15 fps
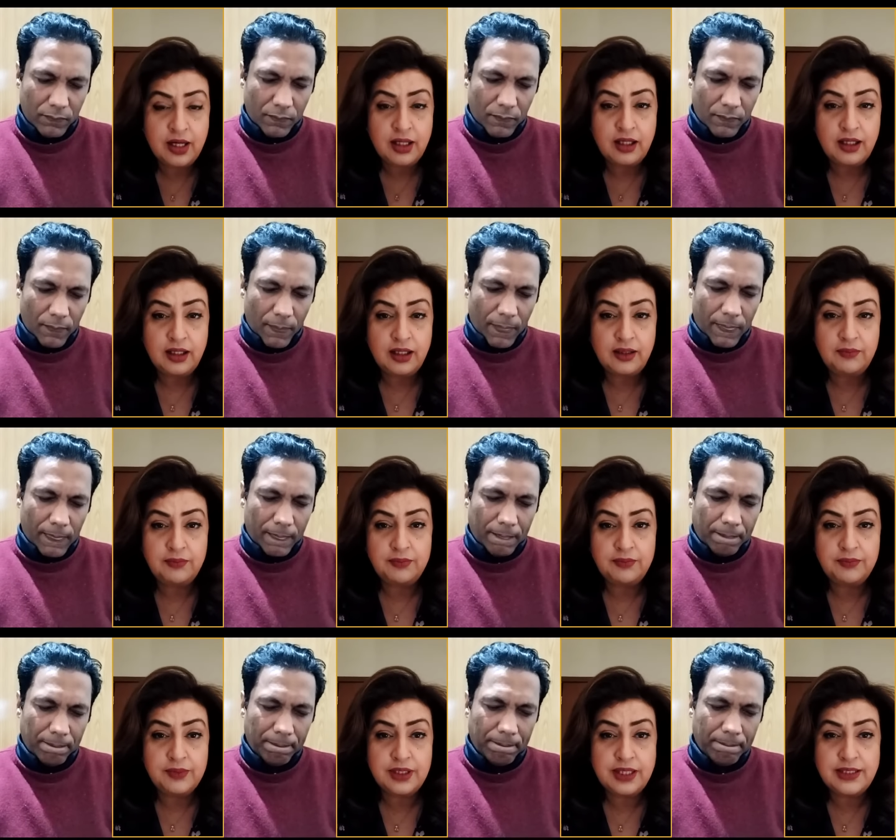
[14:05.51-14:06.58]
Speaker 1: Uh,
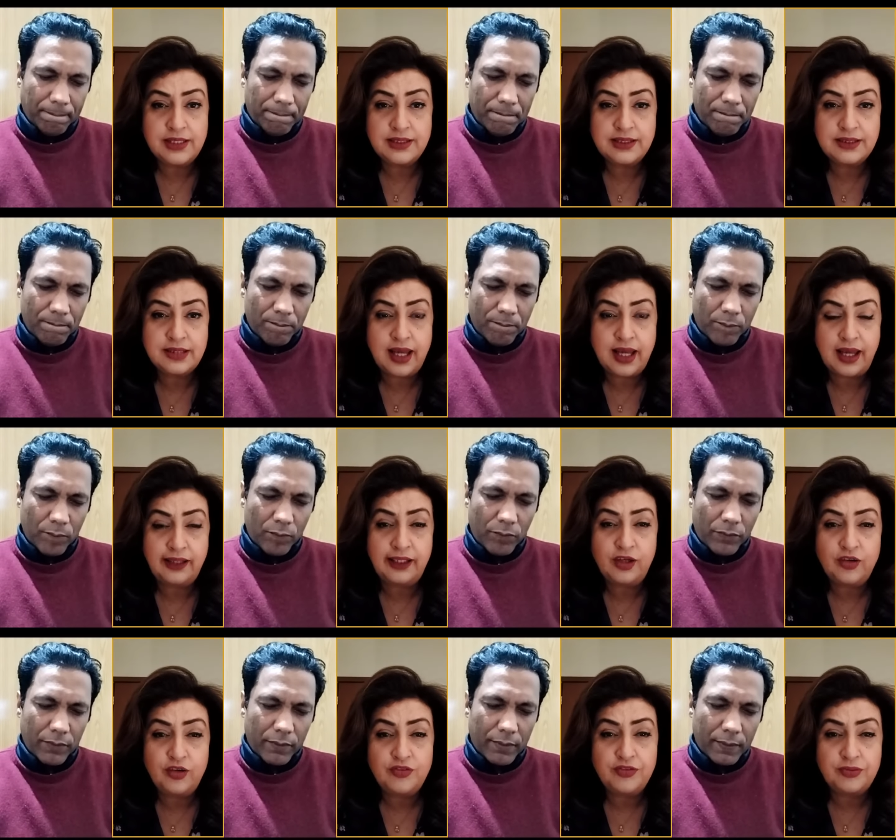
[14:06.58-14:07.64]
is any
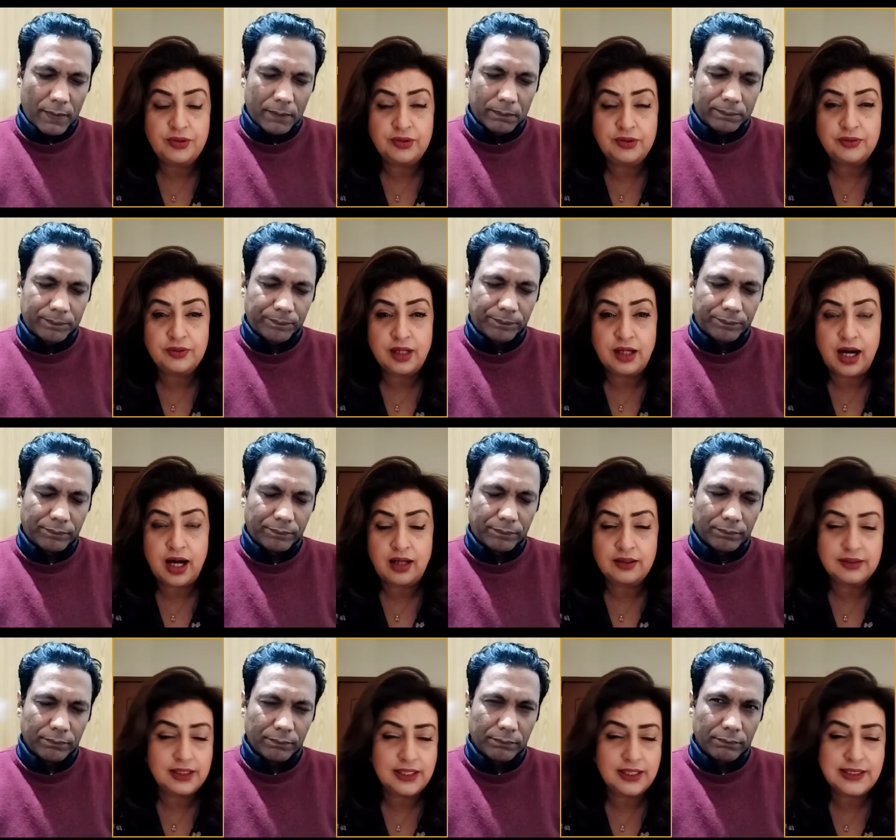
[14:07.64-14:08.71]
of uh,
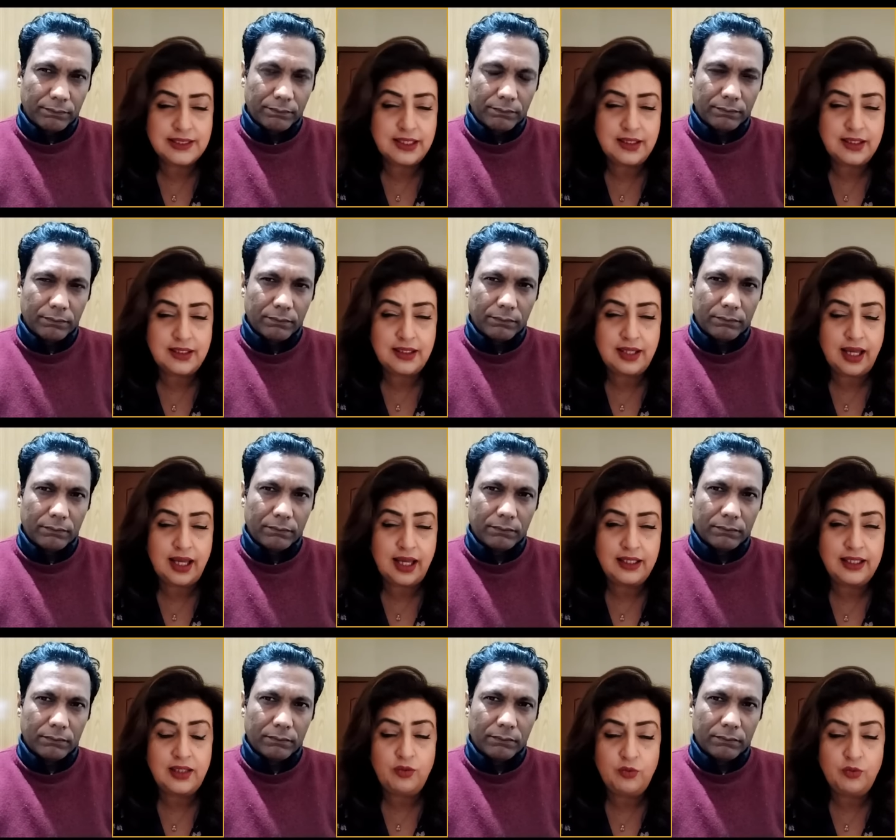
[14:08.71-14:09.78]
is there
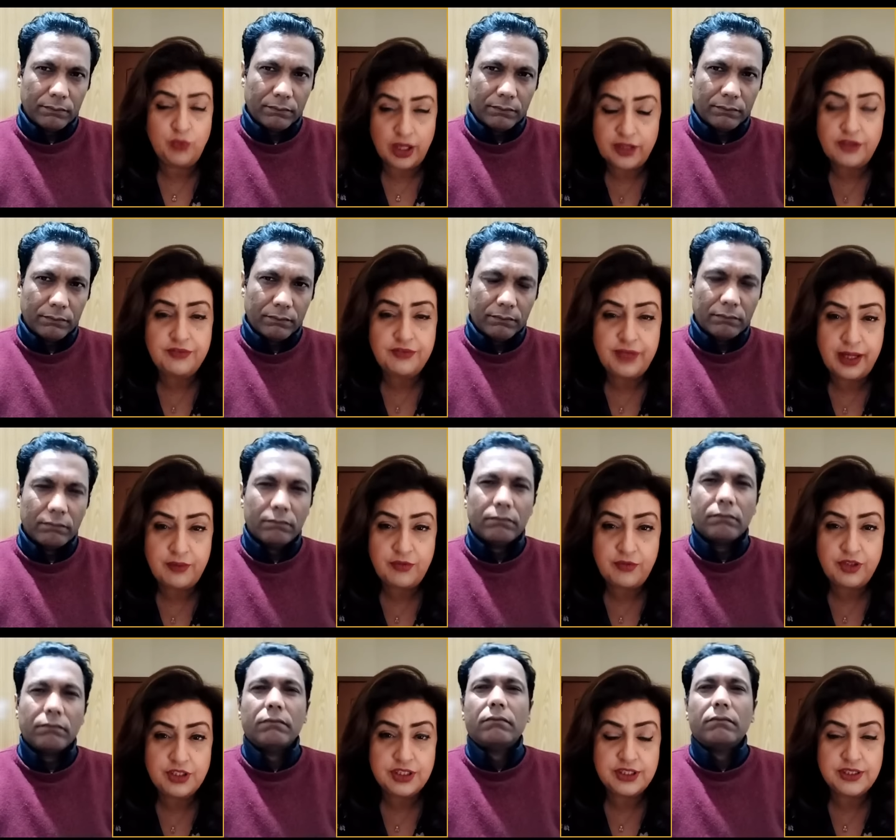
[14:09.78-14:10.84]
any one of them
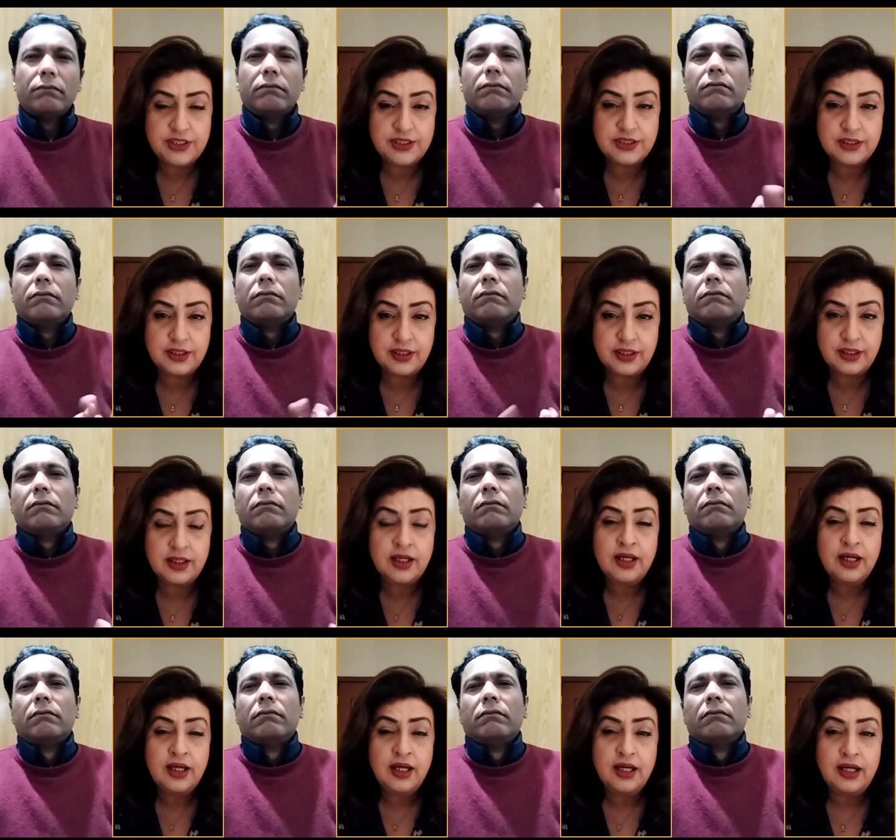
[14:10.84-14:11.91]
which is
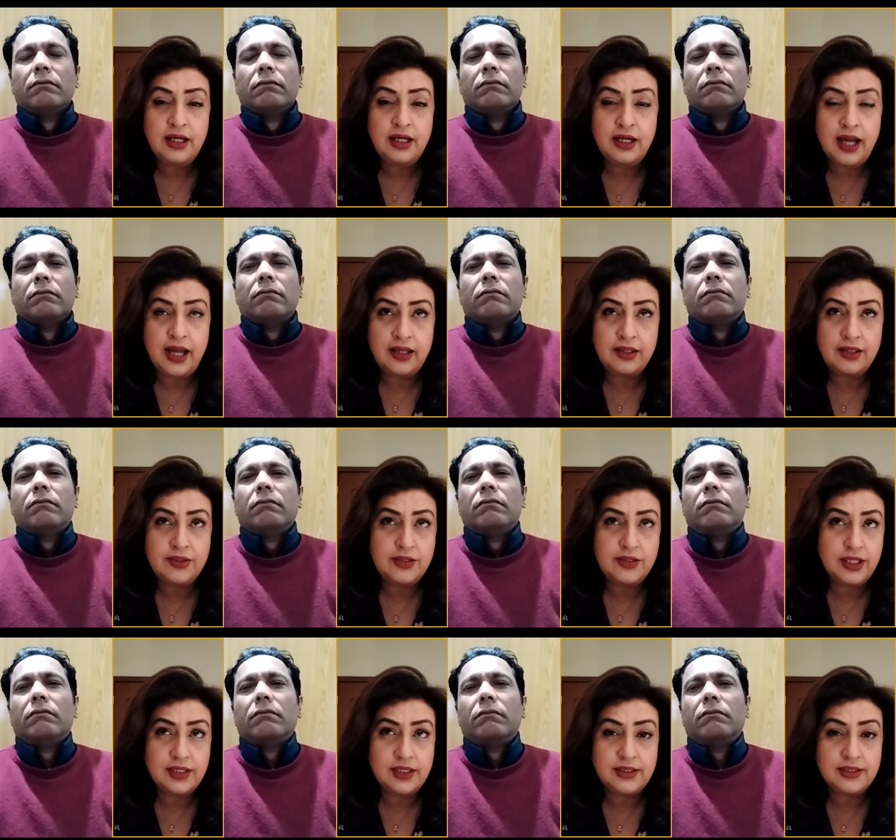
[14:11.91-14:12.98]

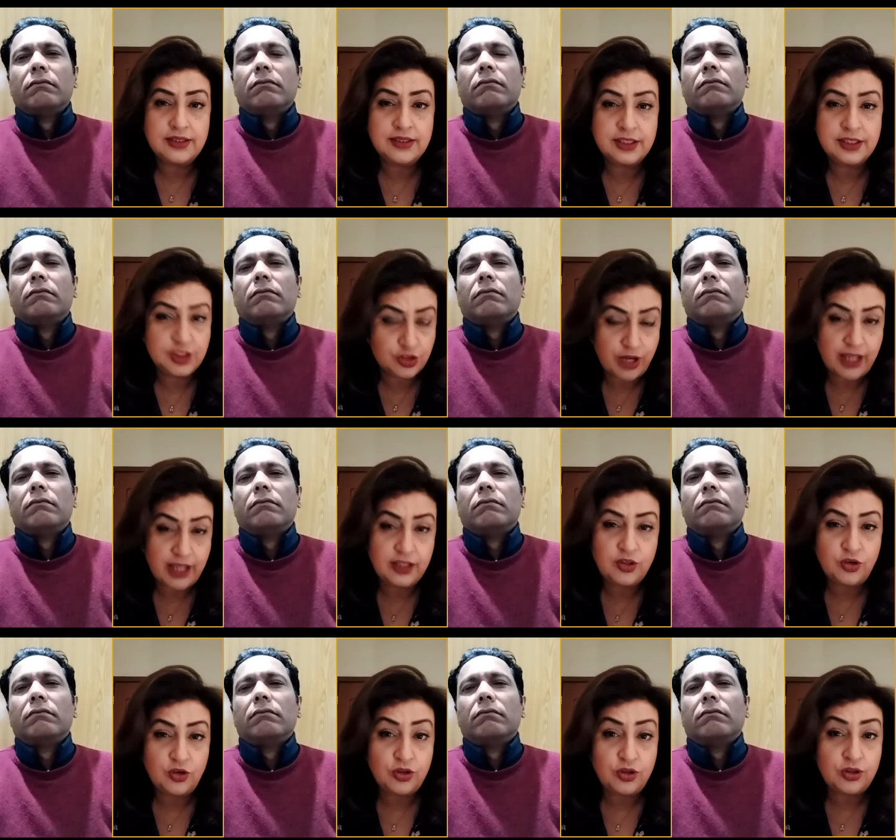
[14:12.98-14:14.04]
Eritrea's strength,
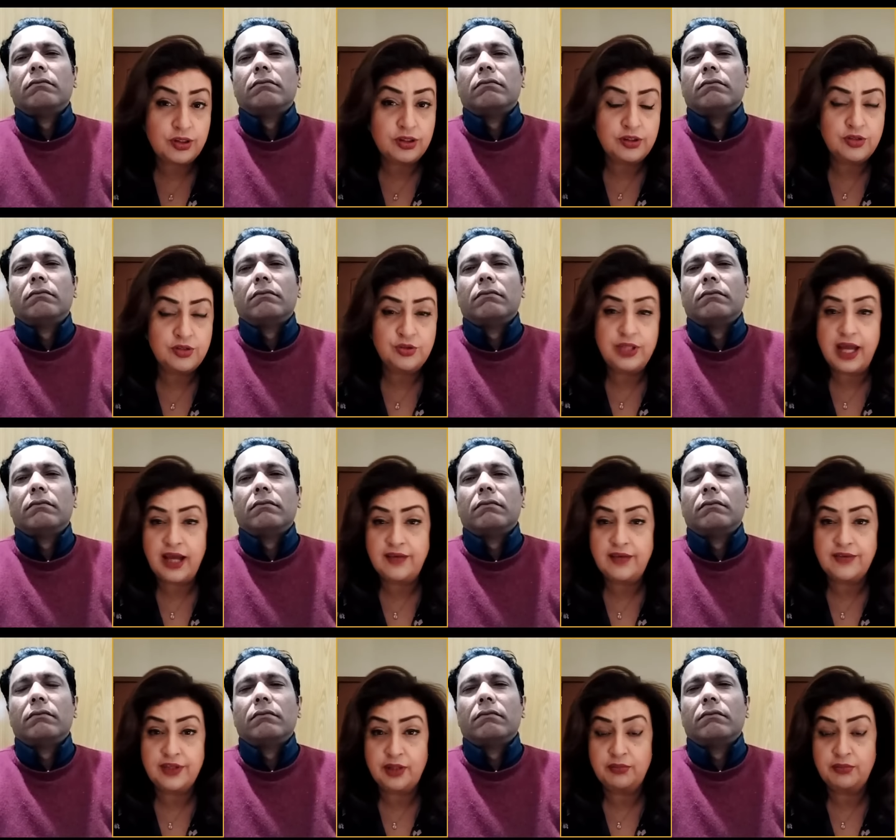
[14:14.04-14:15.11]
or do they have
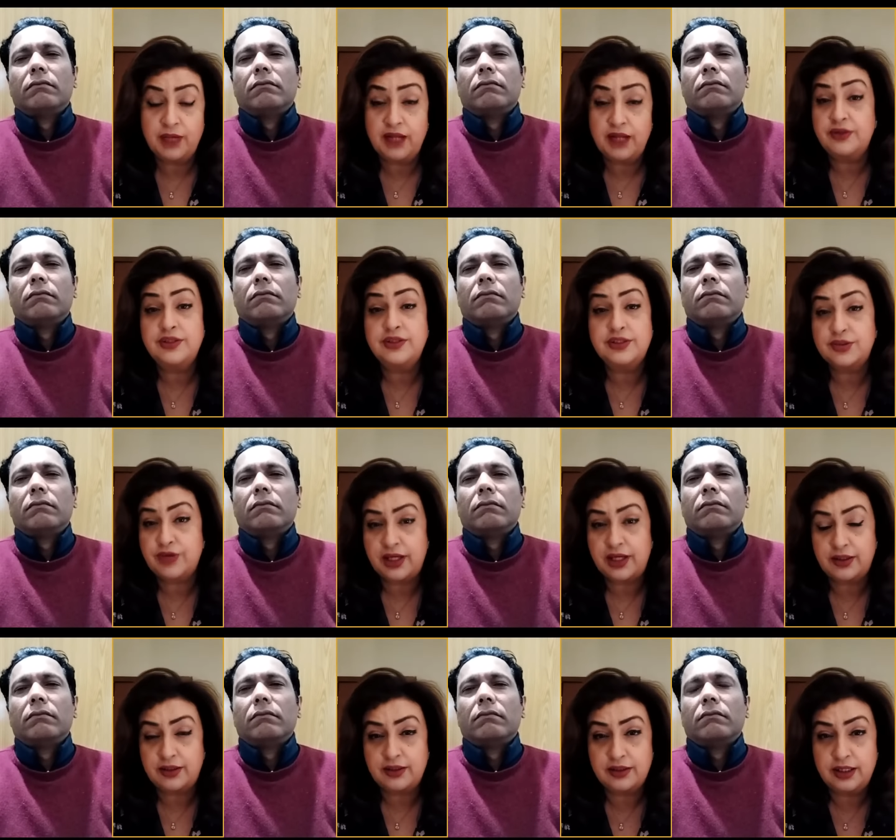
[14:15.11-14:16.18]
some other
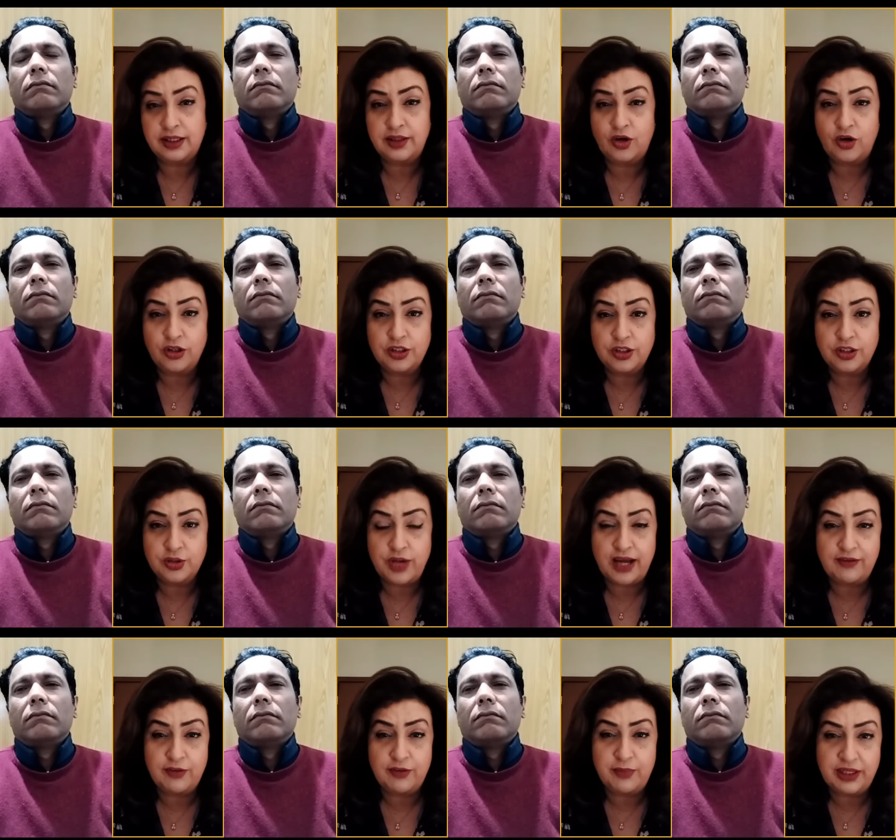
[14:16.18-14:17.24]
strength in order to
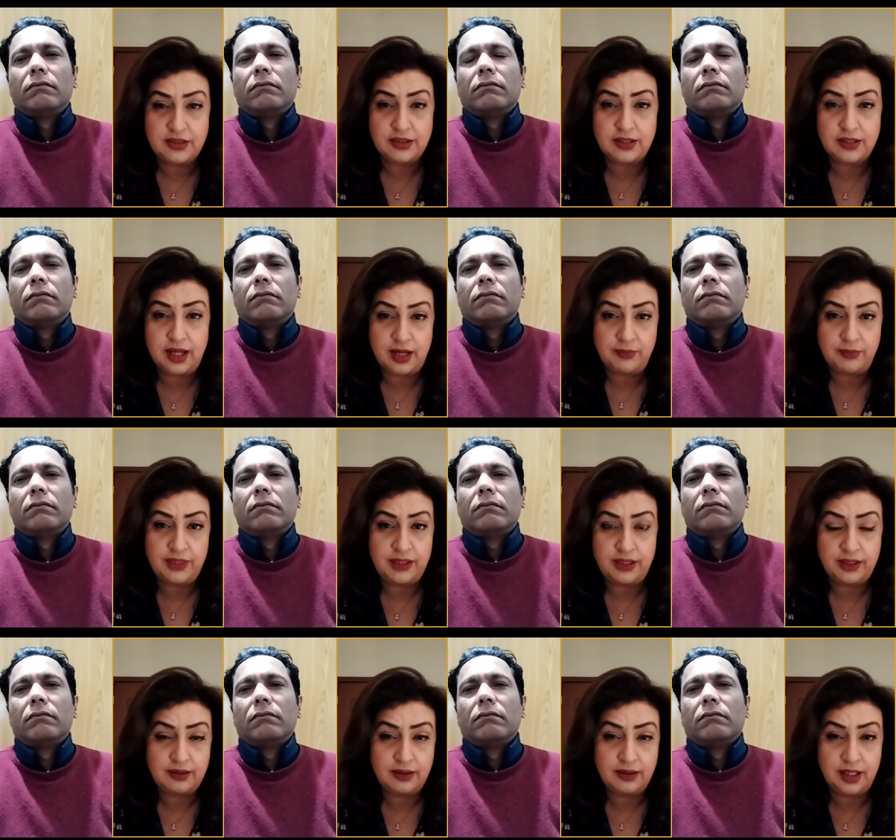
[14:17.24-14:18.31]
have a better army
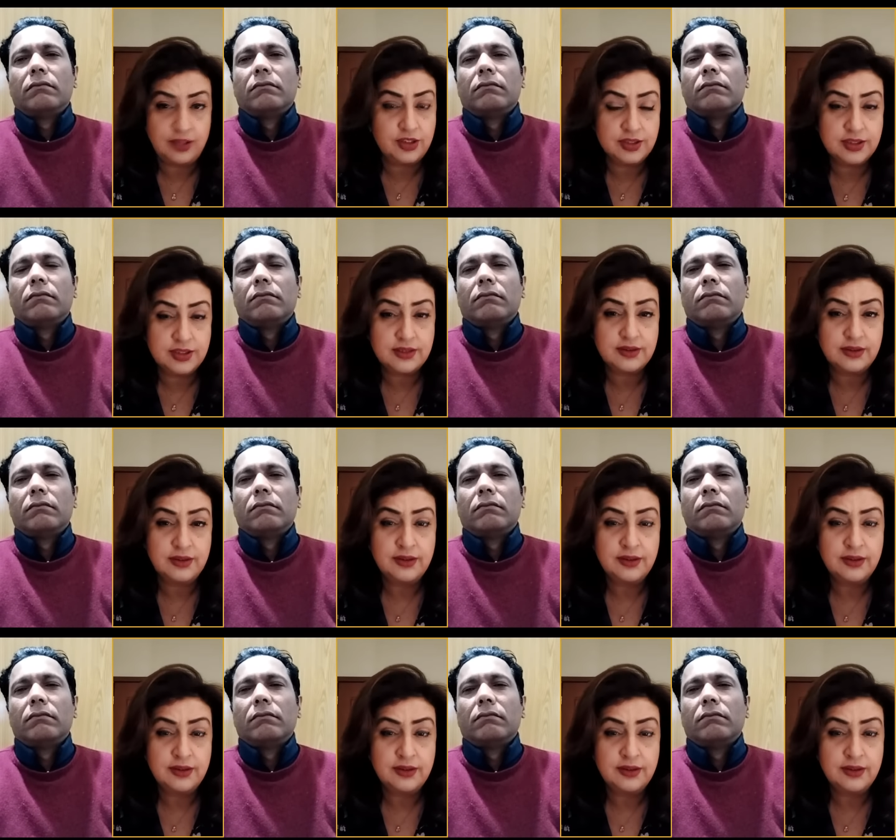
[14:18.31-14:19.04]
than others,